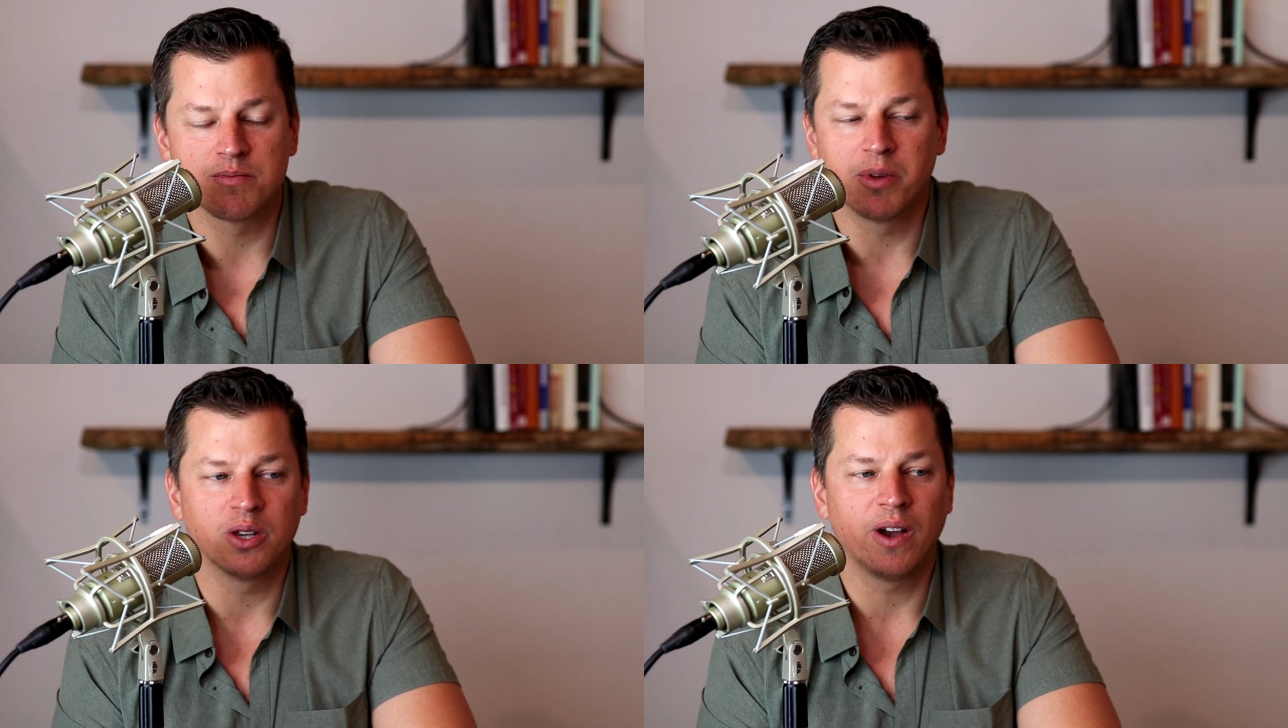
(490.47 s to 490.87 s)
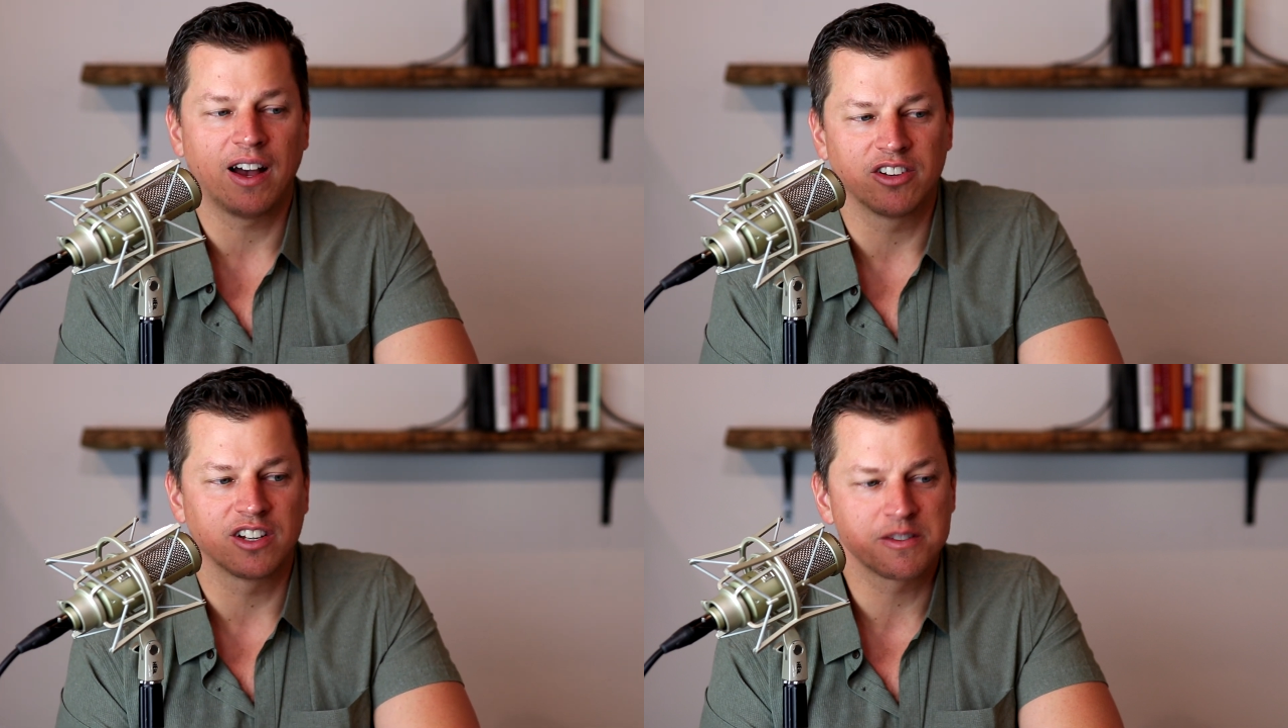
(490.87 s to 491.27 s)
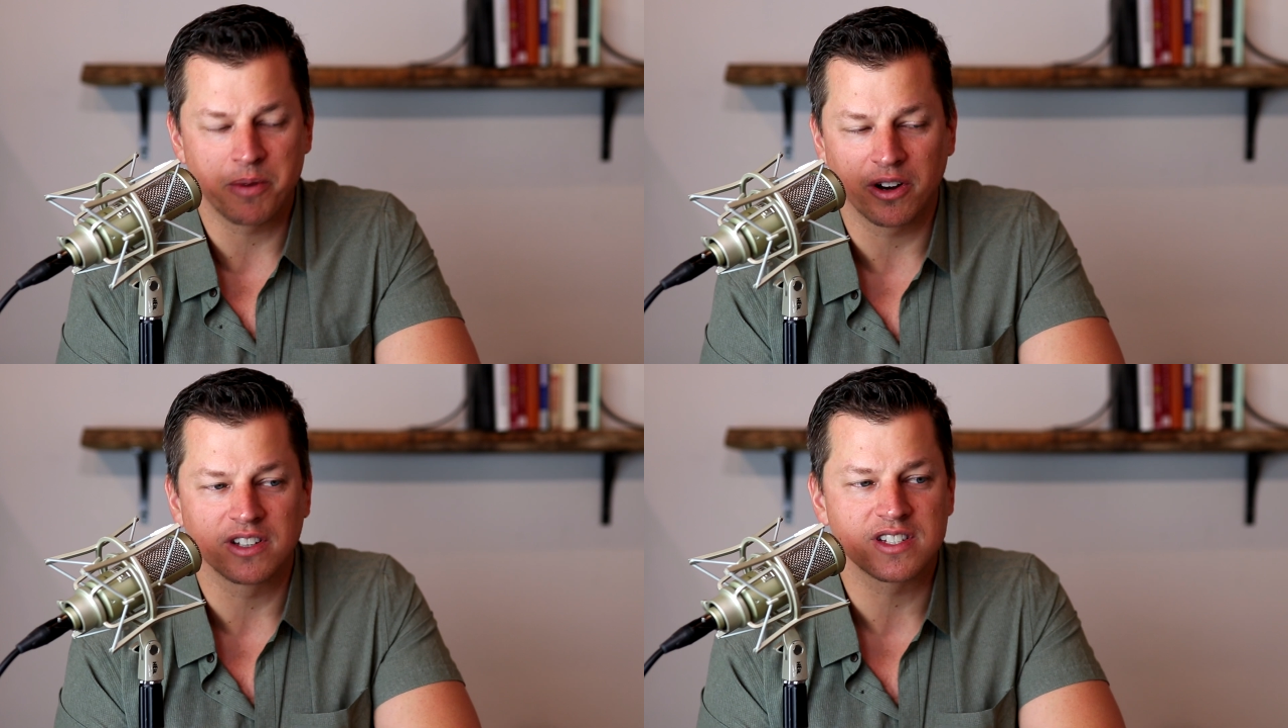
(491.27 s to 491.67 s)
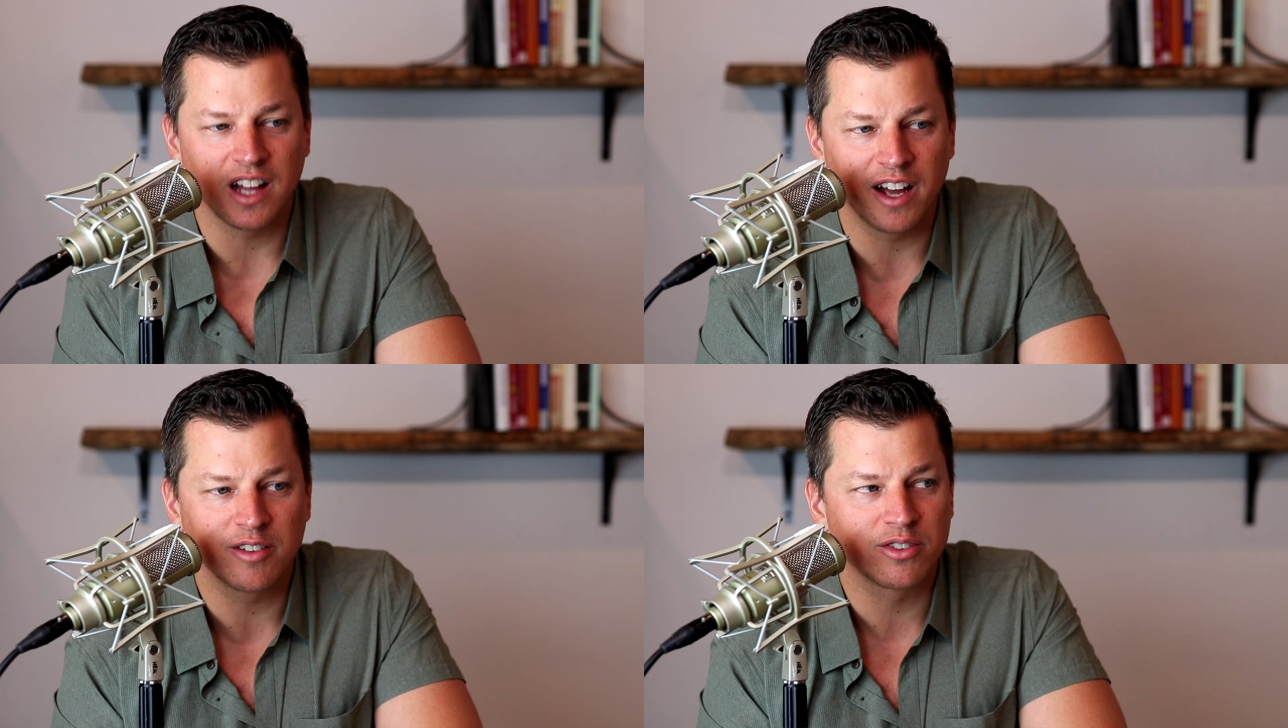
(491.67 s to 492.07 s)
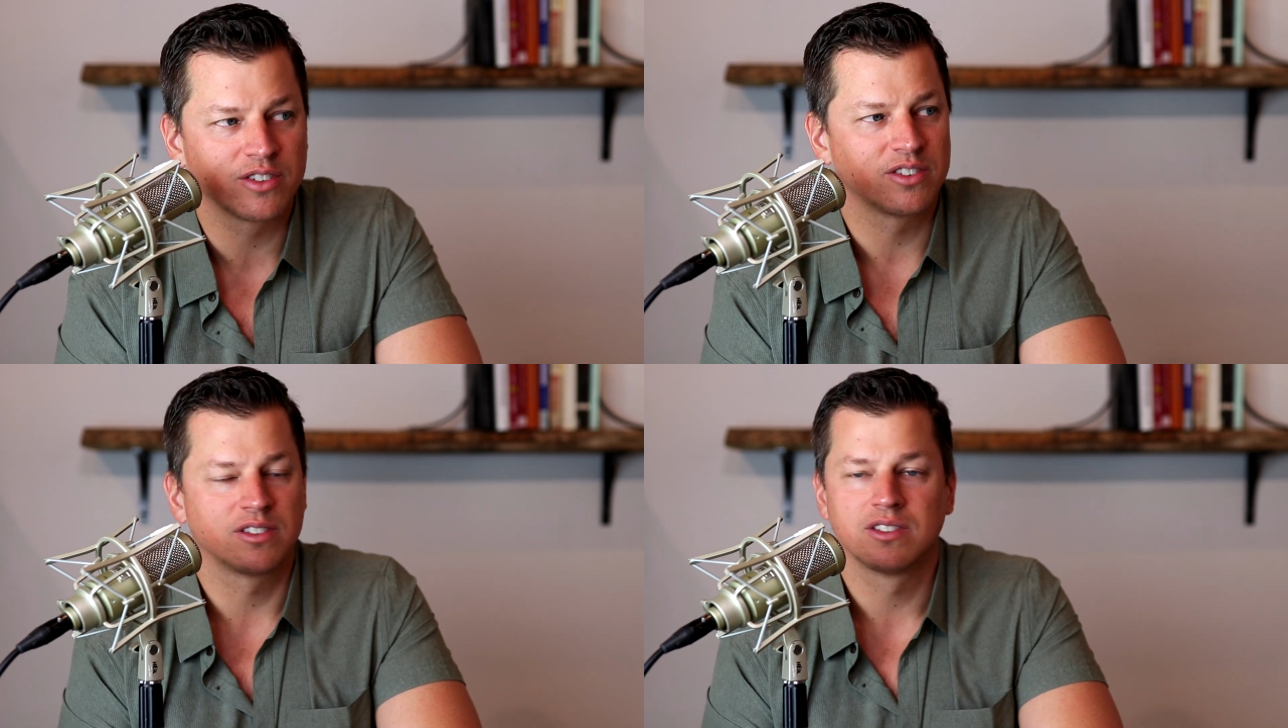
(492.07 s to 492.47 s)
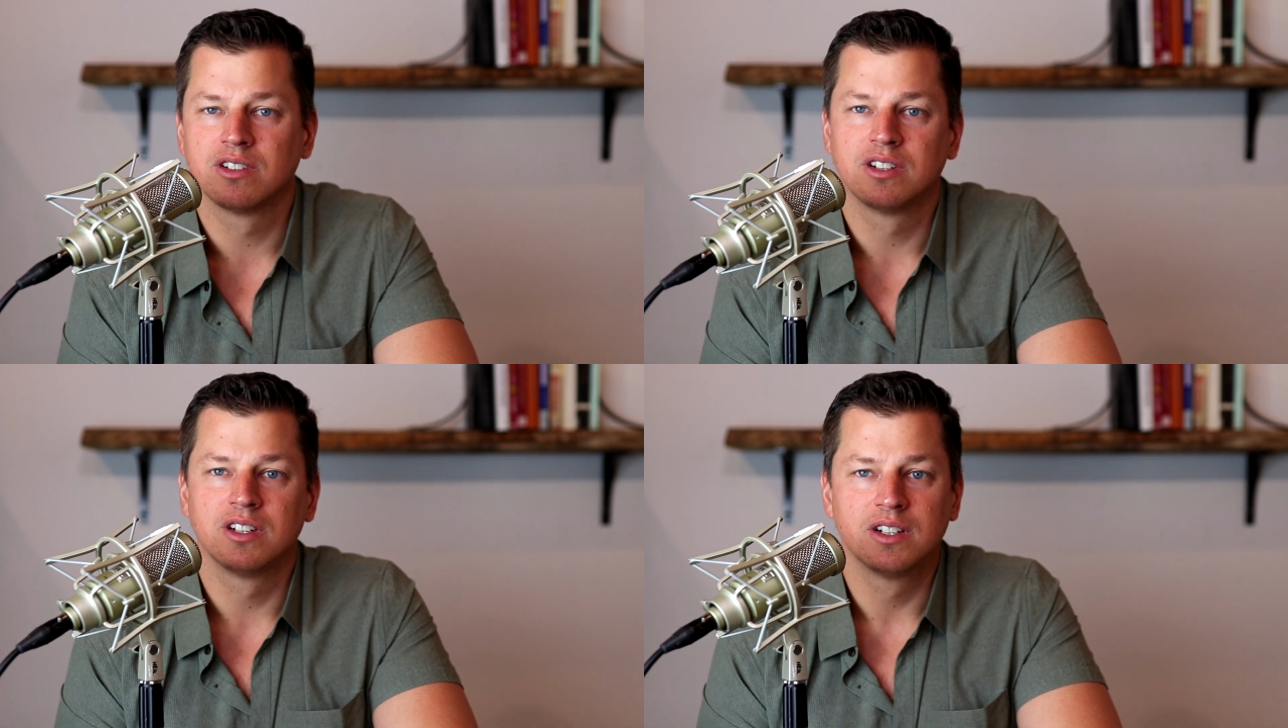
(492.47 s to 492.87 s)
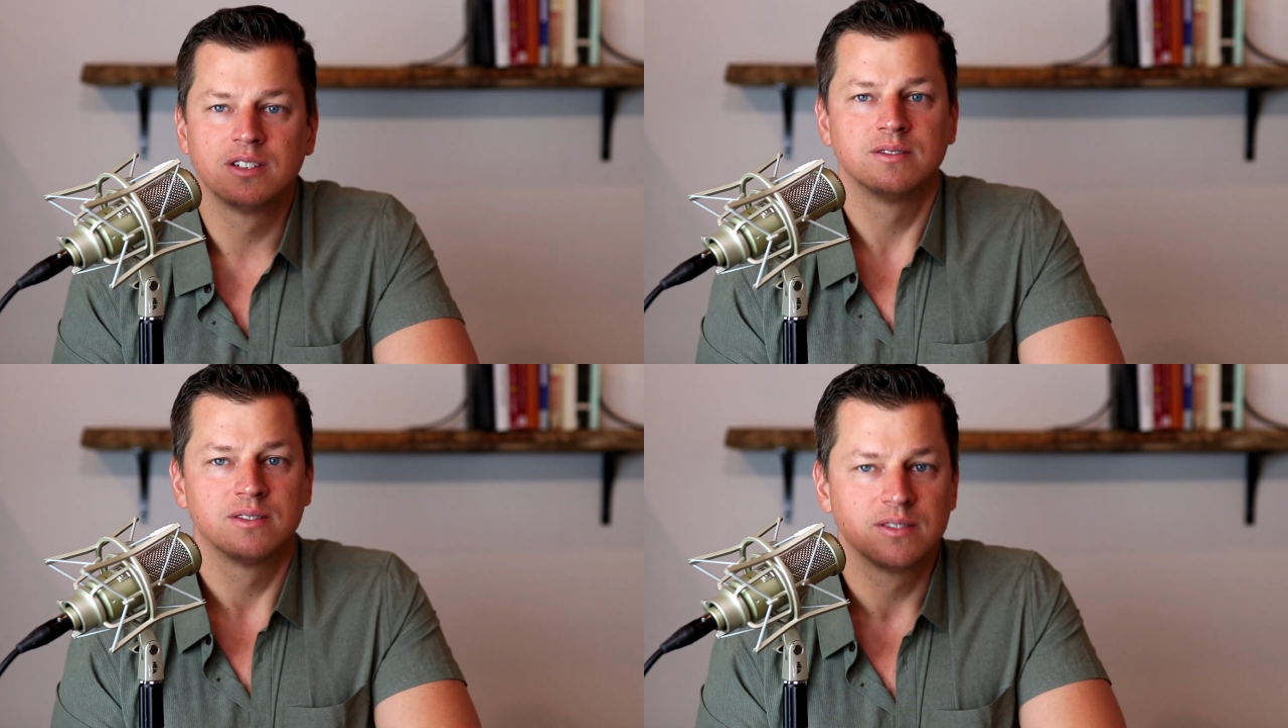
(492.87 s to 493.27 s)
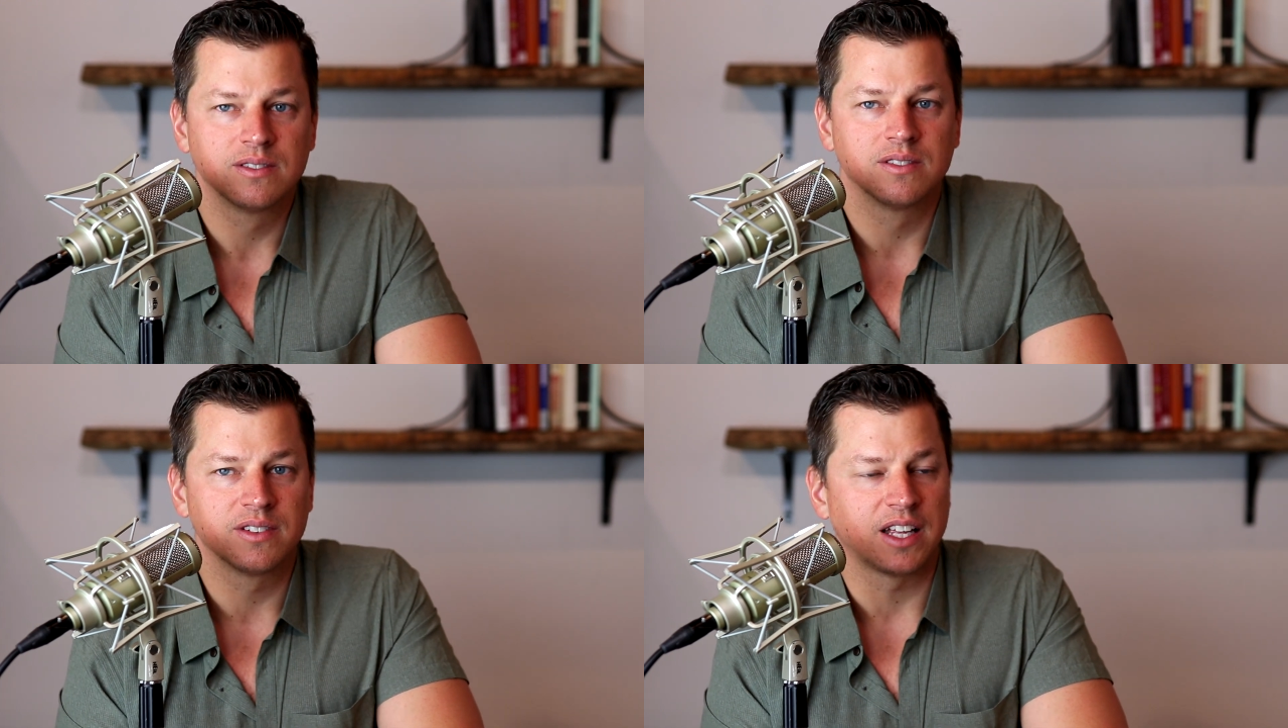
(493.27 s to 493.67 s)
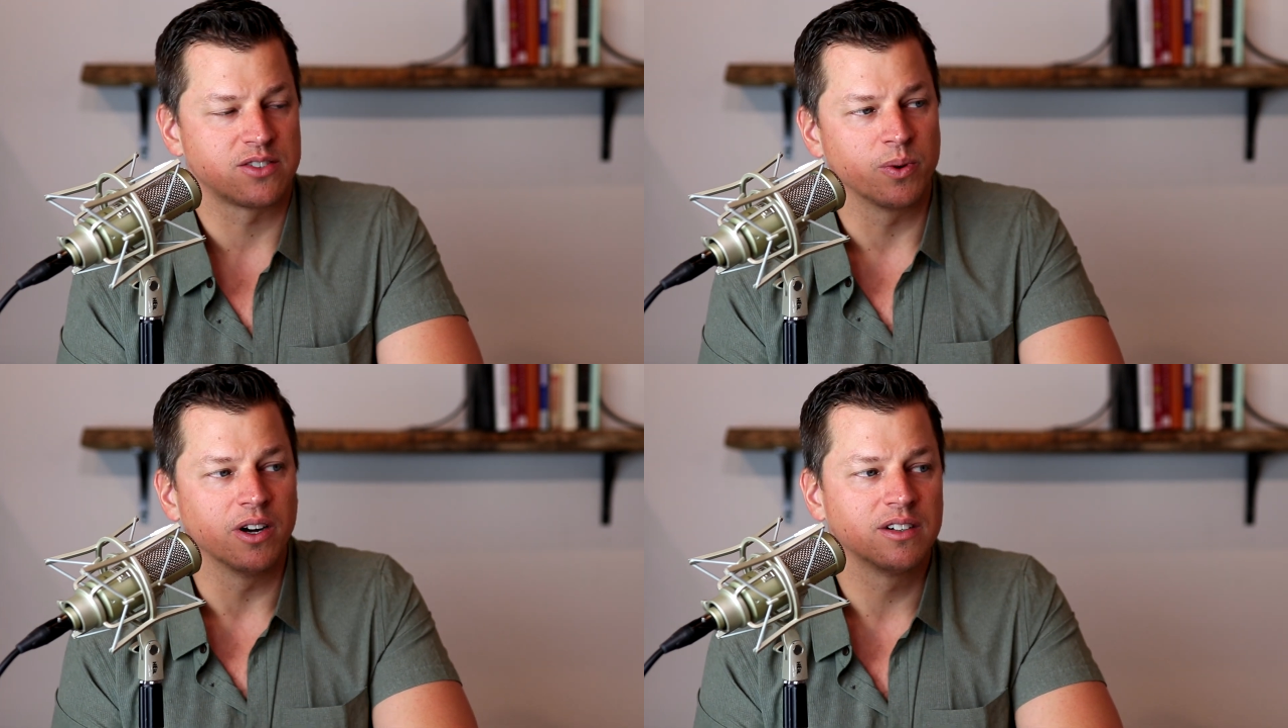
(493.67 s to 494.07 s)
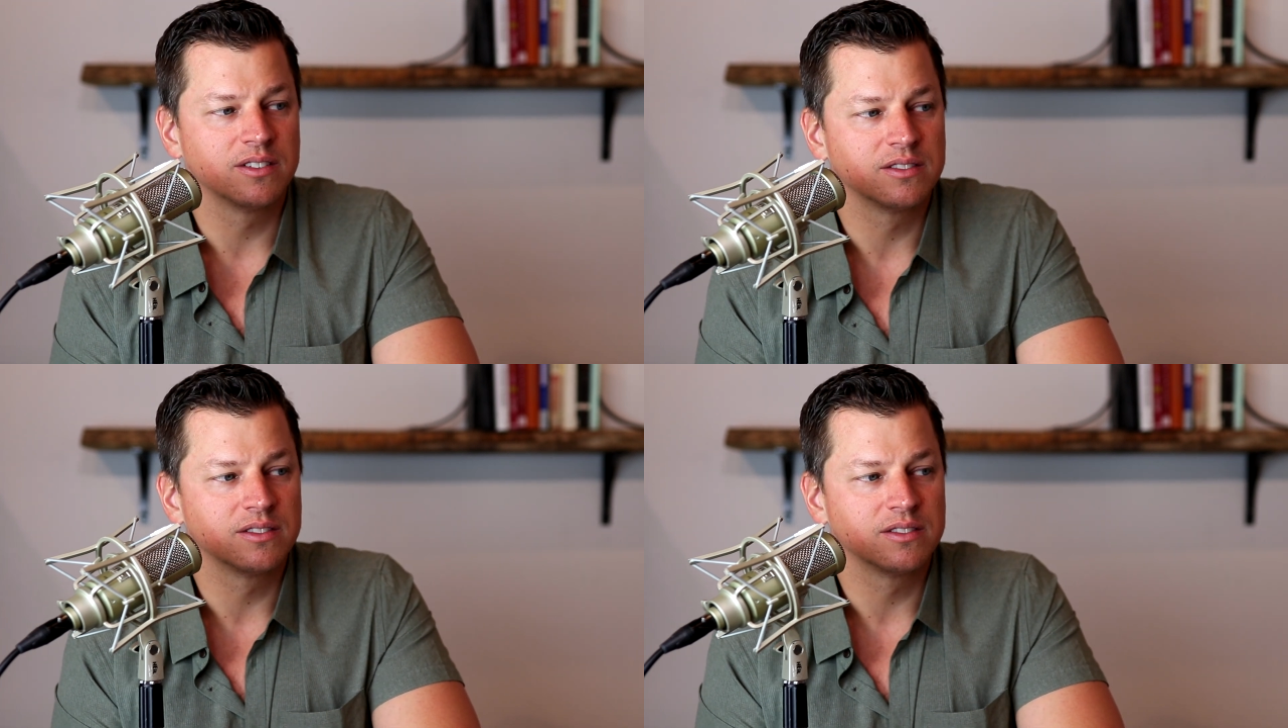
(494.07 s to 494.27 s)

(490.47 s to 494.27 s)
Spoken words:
but you haven't experienced life. That's real.